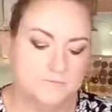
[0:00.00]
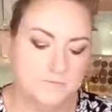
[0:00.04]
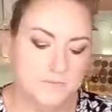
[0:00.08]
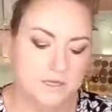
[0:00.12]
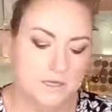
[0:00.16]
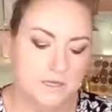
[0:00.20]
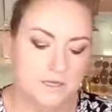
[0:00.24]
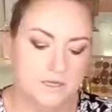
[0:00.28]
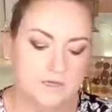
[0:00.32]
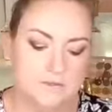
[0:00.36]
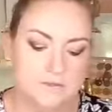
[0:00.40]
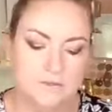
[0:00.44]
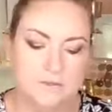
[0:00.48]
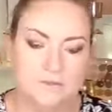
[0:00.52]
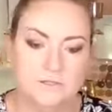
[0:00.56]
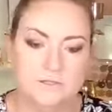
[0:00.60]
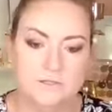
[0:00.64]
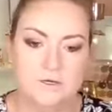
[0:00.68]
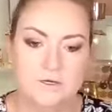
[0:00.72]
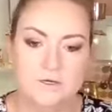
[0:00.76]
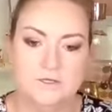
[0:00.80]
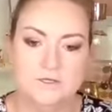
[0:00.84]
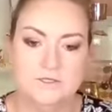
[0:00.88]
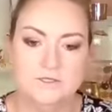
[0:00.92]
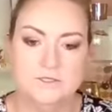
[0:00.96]
Oh,
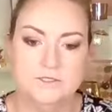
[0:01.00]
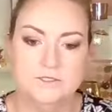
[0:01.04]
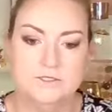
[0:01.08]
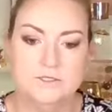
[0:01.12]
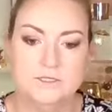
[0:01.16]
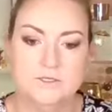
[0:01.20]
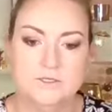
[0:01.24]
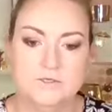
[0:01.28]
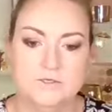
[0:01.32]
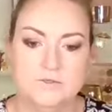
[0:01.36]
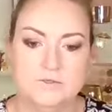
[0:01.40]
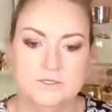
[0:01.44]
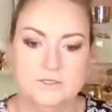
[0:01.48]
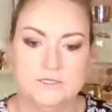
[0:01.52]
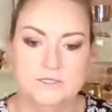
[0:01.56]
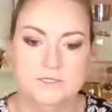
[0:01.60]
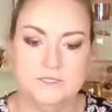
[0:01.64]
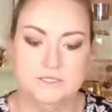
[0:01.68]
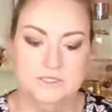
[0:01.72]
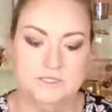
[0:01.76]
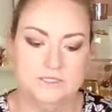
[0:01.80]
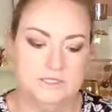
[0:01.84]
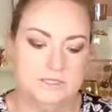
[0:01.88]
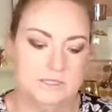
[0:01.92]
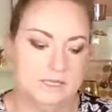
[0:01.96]
sorry, I should tell you, this
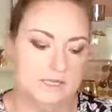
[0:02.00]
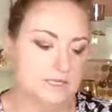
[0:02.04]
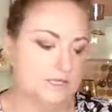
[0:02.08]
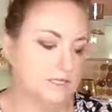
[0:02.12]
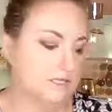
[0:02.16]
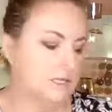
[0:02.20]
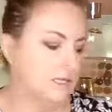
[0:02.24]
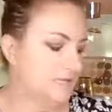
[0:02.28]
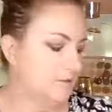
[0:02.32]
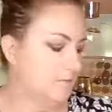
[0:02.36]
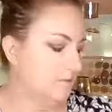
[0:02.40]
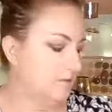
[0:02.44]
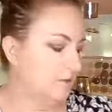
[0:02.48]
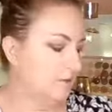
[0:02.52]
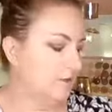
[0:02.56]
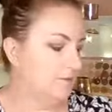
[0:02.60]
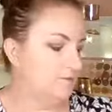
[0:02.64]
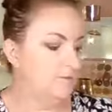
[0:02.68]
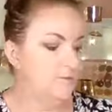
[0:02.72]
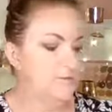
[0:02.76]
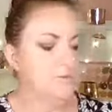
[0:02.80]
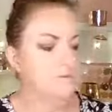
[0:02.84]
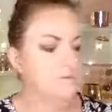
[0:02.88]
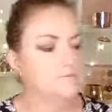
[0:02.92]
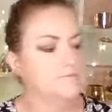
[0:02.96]
is a
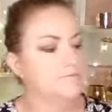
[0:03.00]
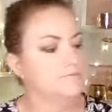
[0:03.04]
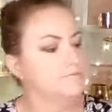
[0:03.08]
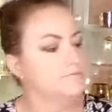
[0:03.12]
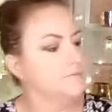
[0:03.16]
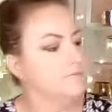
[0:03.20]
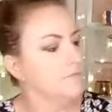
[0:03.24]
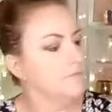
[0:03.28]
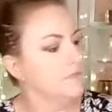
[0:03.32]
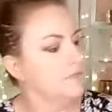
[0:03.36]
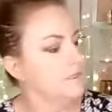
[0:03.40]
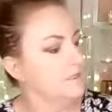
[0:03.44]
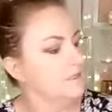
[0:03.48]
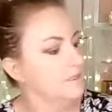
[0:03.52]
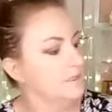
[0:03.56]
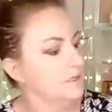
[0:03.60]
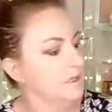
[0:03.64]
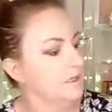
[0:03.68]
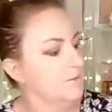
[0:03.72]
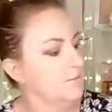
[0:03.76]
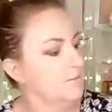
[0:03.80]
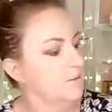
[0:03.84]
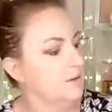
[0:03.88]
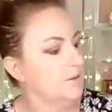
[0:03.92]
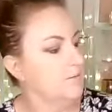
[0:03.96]

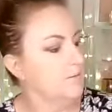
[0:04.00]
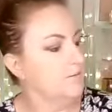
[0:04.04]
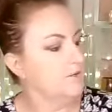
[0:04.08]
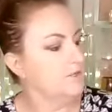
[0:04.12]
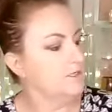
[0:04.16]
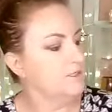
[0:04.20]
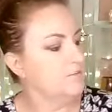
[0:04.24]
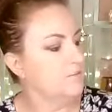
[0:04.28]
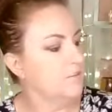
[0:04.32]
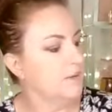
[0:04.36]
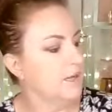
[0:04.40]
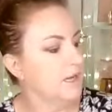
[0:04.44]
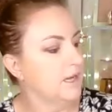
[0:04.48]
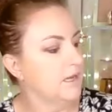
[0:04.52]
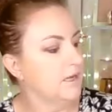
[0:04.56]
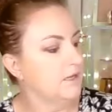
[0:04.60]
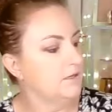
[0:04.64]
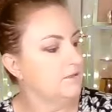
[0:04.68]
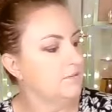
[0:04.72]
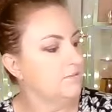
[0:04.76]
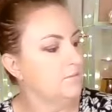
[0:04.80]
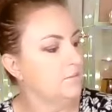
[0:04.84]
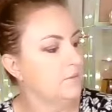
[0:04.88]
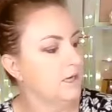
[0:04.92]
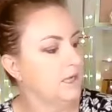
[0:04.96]
Colourpop Pressure
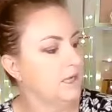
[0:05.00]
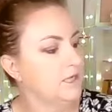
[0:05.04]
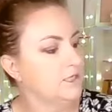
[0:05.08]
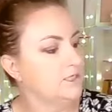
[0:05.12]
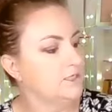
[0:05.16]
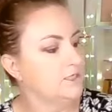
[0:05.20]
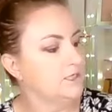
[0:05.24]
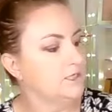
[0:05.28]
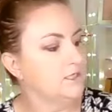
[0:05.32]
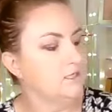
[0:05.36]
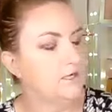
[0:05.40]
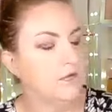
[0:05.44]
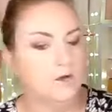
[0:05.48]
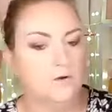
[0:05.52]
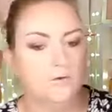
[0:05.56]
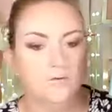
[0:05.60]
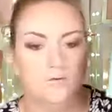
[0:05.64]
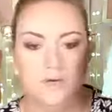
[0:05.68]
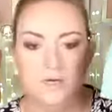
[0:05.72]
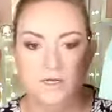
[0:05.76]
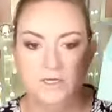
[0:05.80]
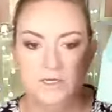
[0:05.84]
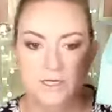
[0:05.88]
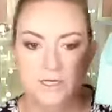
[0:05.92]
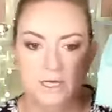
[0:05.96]
Powder Blush in whole
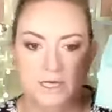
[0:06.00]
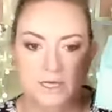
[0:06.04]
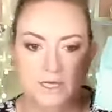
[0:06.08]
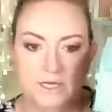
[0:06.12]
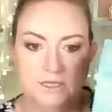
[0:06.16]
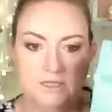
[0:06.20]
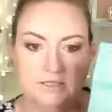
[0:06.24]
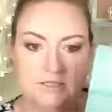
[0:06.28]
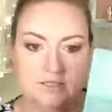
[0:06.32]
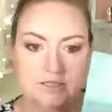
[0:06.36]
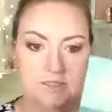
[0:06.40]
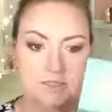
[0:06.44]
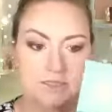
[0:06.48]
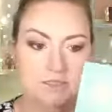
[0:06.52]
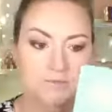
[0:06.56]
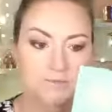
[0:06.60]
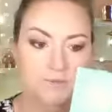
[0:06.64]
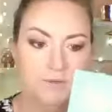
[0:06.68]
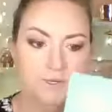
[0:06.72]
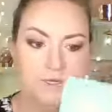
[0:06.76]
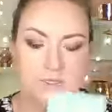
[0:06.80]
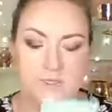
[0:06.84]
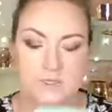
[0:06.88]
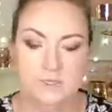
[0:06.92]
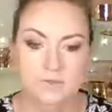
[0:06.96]
9 yards. This is
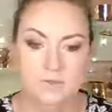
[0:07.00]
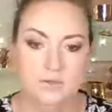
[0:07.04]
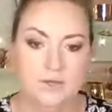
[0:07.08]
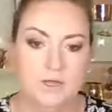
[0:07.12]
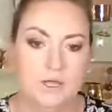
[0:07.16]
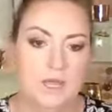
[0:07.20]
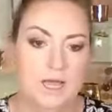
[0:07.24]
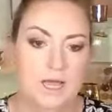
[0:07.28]
brand new.